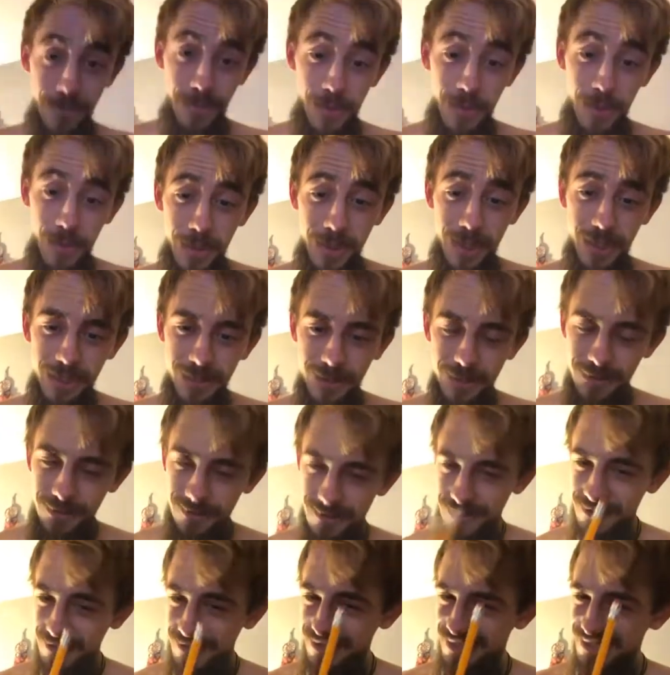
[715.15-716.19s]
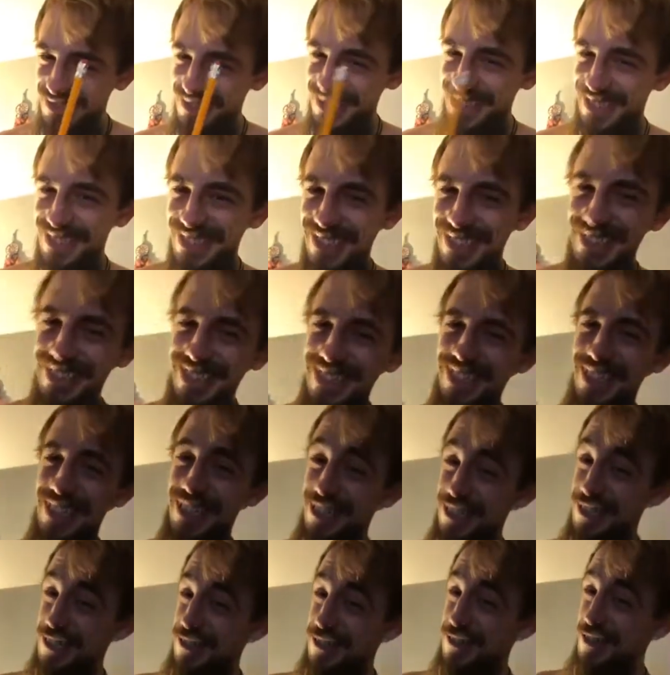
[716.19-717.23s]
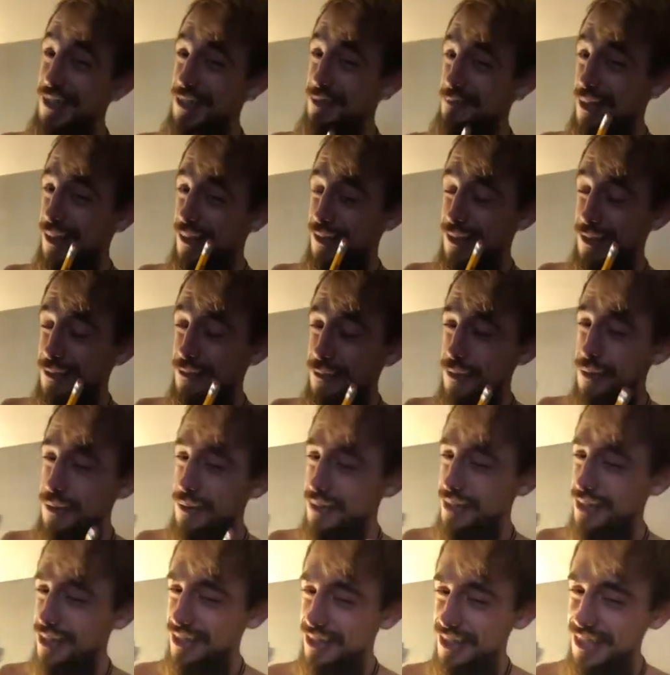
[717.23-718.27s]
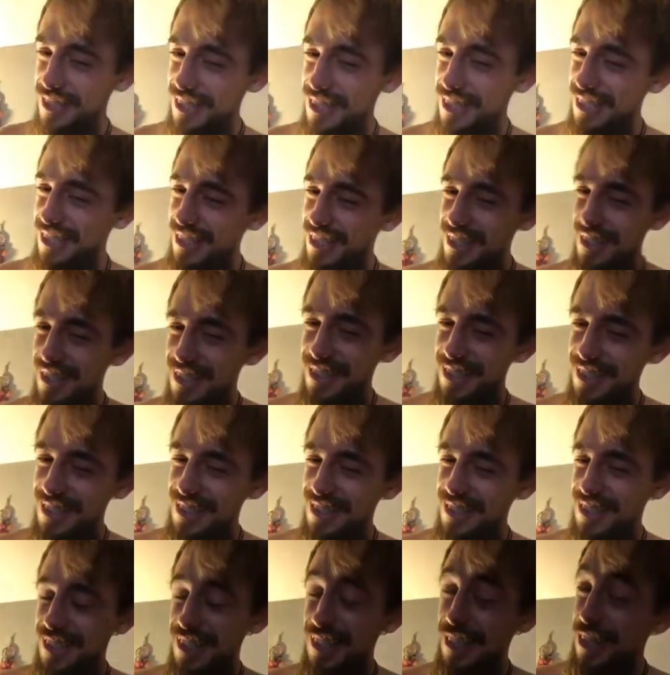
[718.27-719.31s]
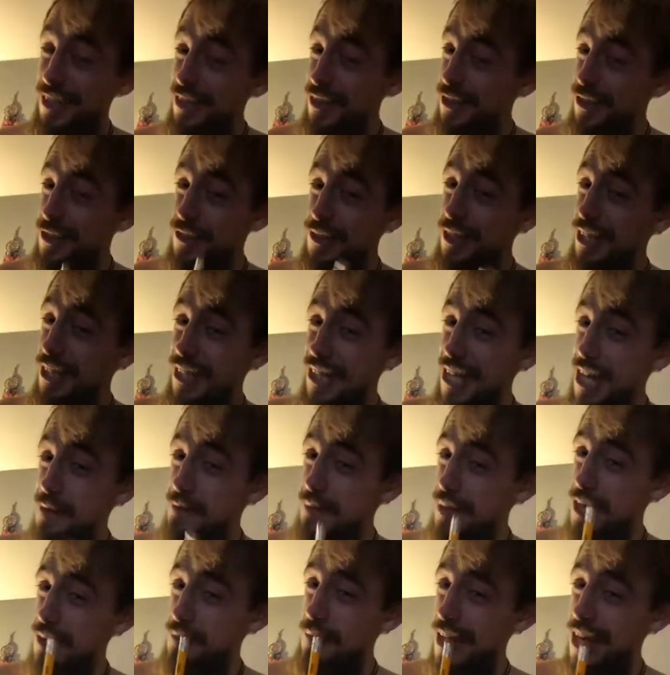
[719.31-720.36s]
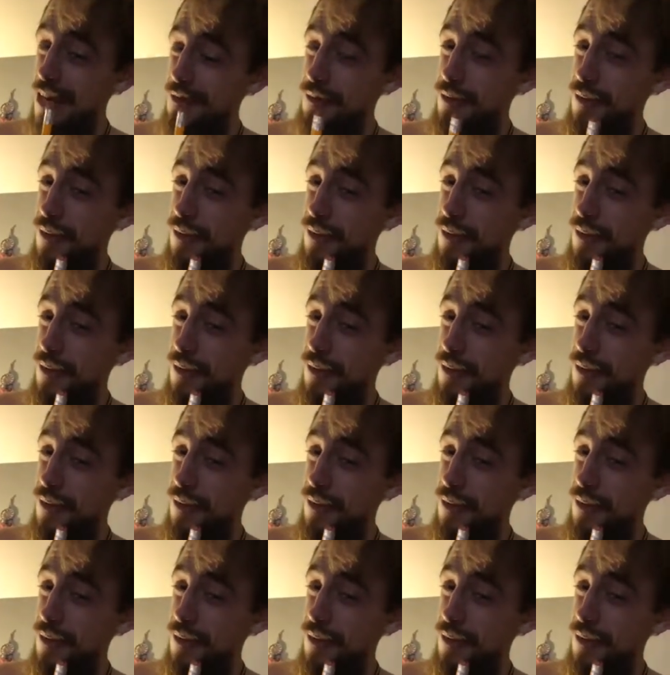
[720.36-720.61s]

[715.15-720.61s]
fruit. Good trees bear good fruit. A good tree cannot bear bad